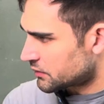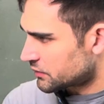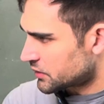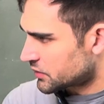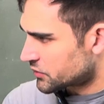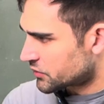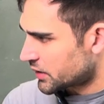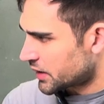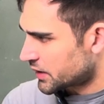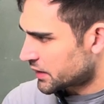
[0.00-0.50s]
with
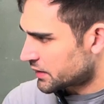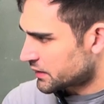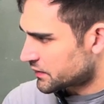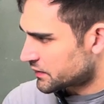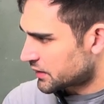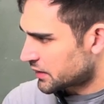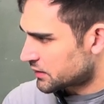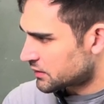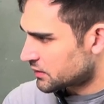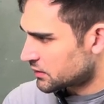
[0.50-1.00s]
Trek is
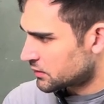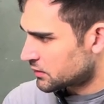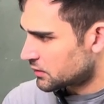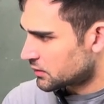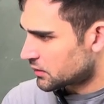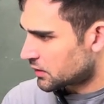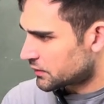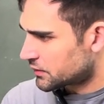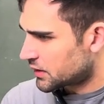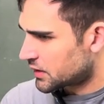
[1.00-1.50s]
that
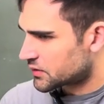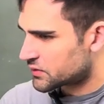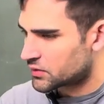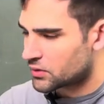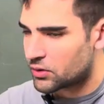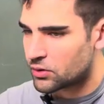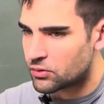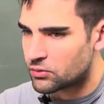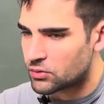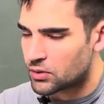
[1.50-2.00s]
there's
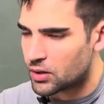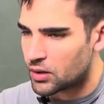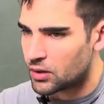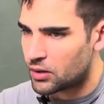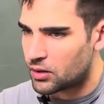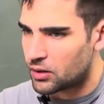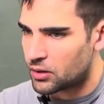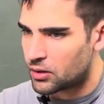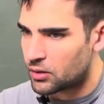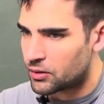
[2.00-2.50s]

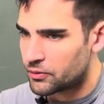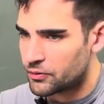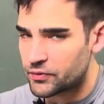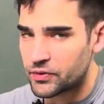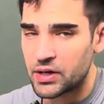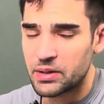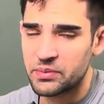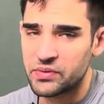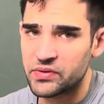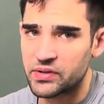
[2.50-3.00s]
no
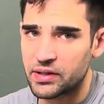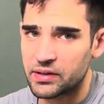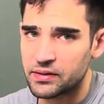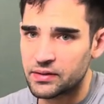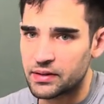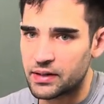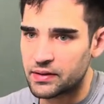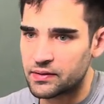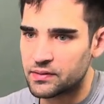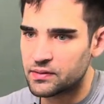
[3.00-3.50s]
frame
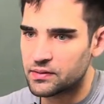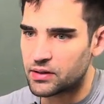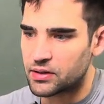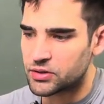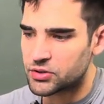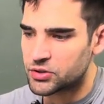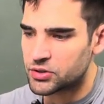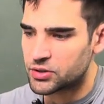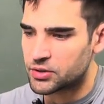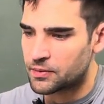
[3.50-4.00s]
set as
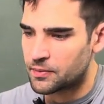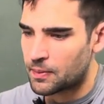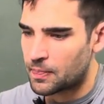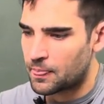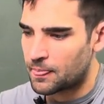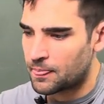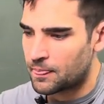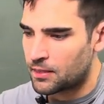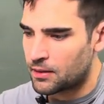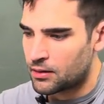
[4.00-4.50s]
such.
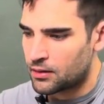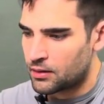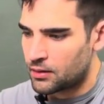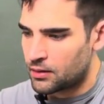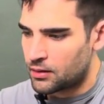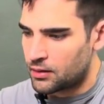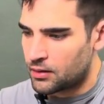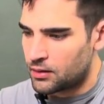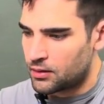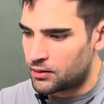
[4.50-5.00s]

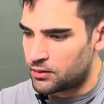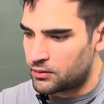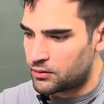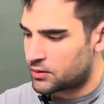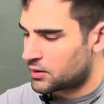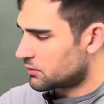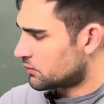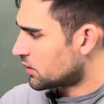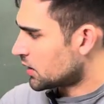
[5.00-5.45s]
You can